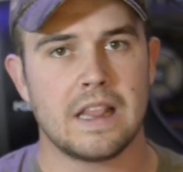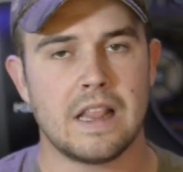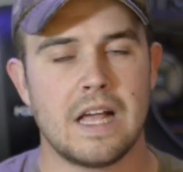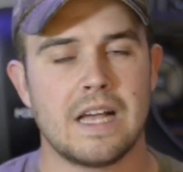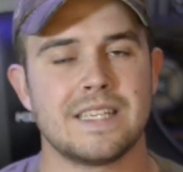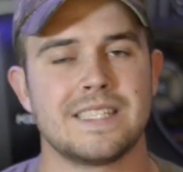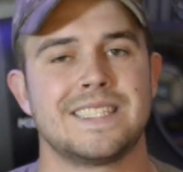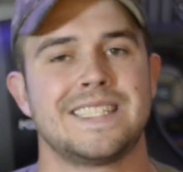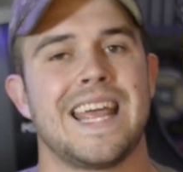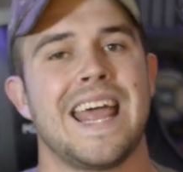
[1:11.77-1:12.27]
and
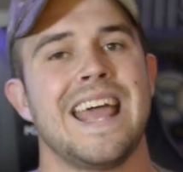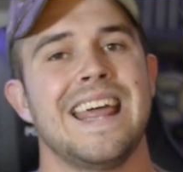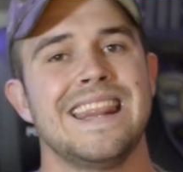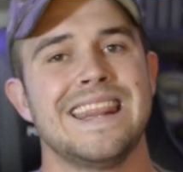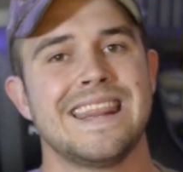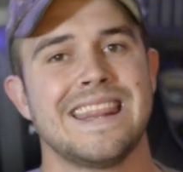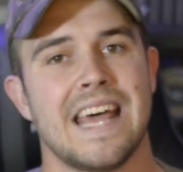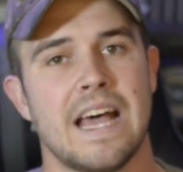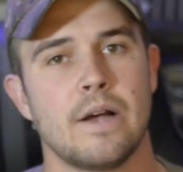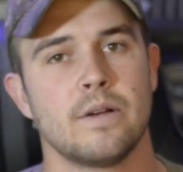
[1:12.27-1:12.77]
lost
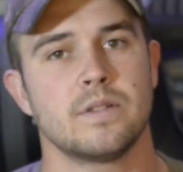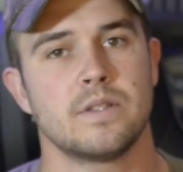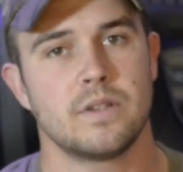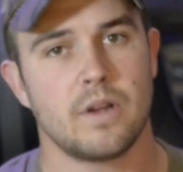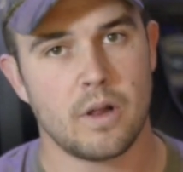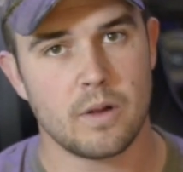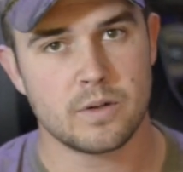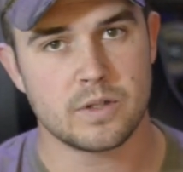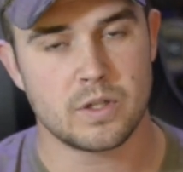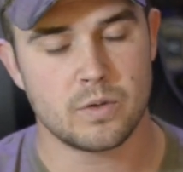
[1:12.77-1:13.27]

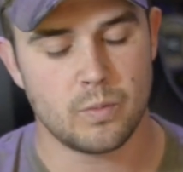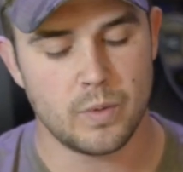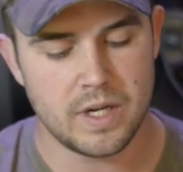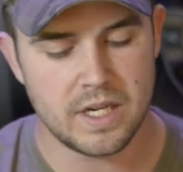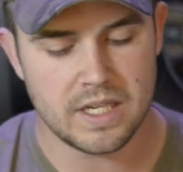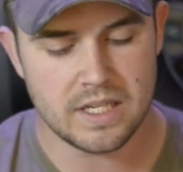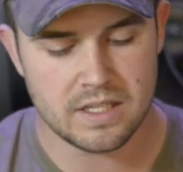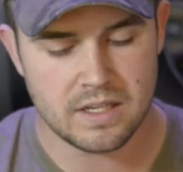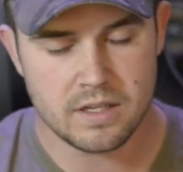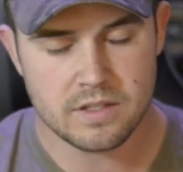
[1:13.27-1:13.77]
$10,000 in
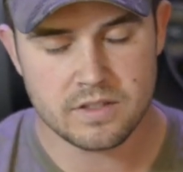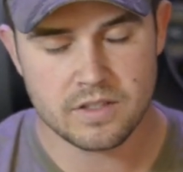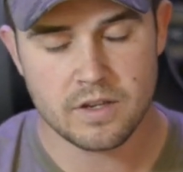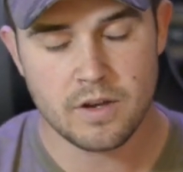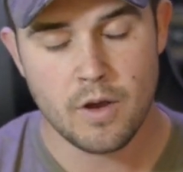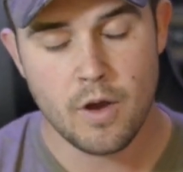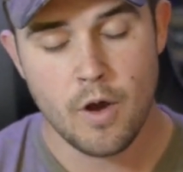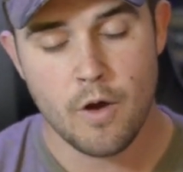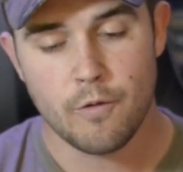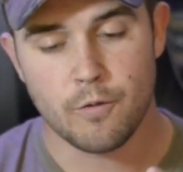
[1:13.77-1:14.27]
winnings
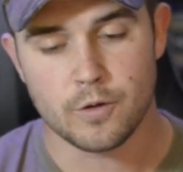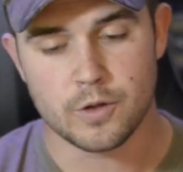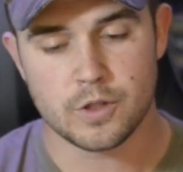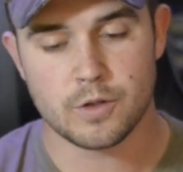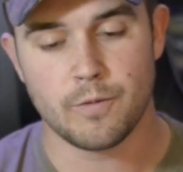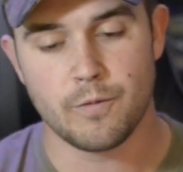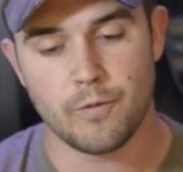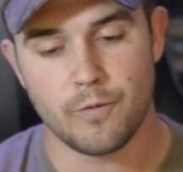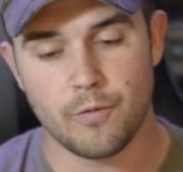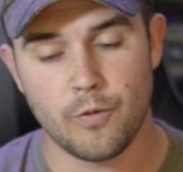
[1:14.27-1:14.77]
for
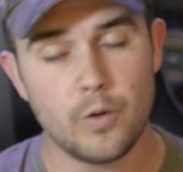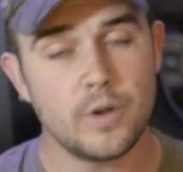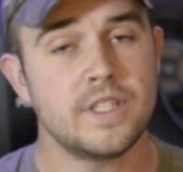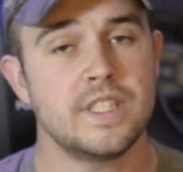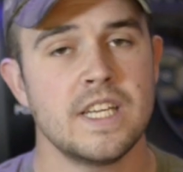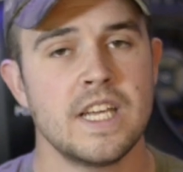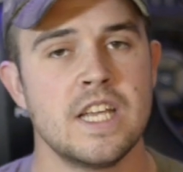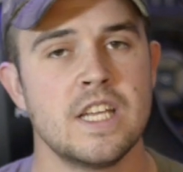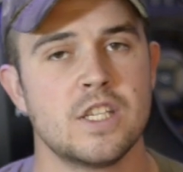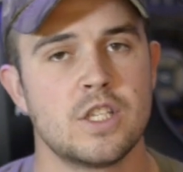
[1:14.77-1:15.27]

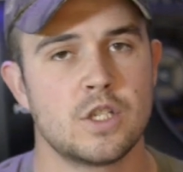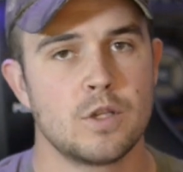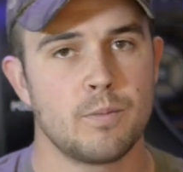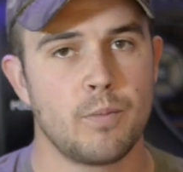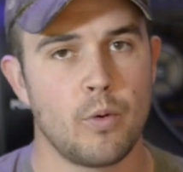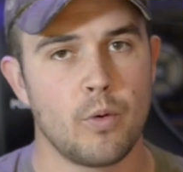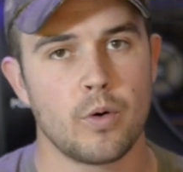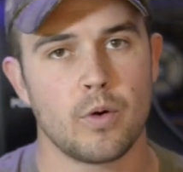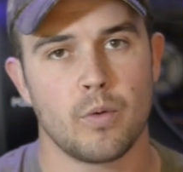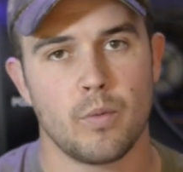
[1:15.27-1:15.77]
voicing his
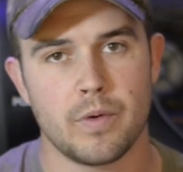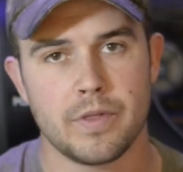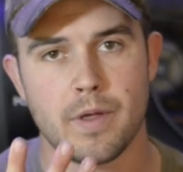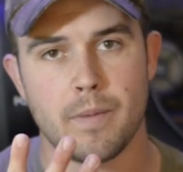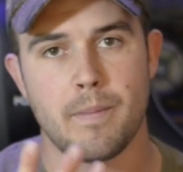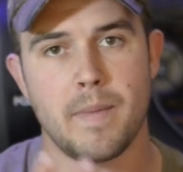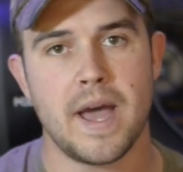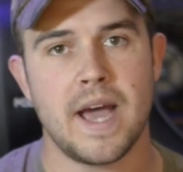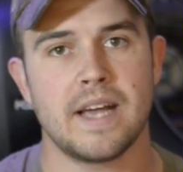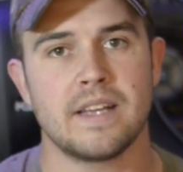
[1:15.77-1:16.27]
support with
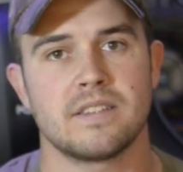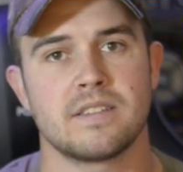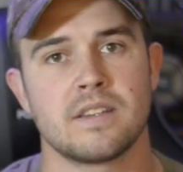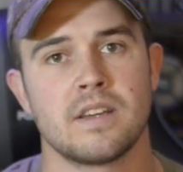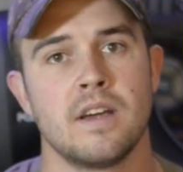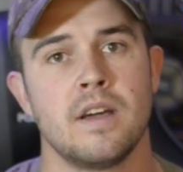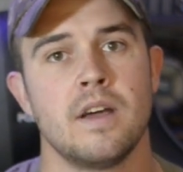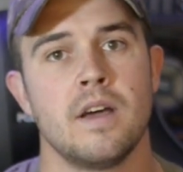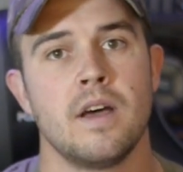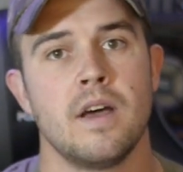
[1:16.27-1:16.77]
a mask